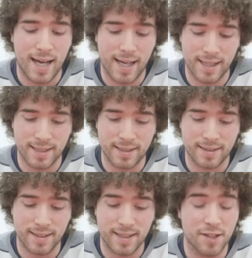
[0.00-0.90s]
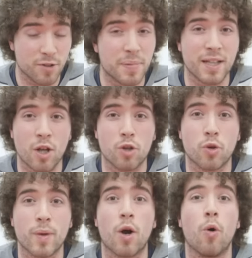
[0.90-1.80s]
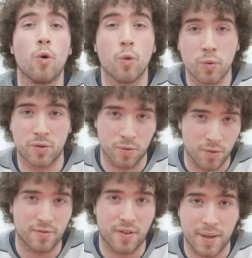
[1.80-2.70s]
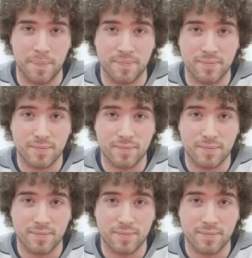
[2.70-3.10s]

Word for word: And he's been doing all sorts for them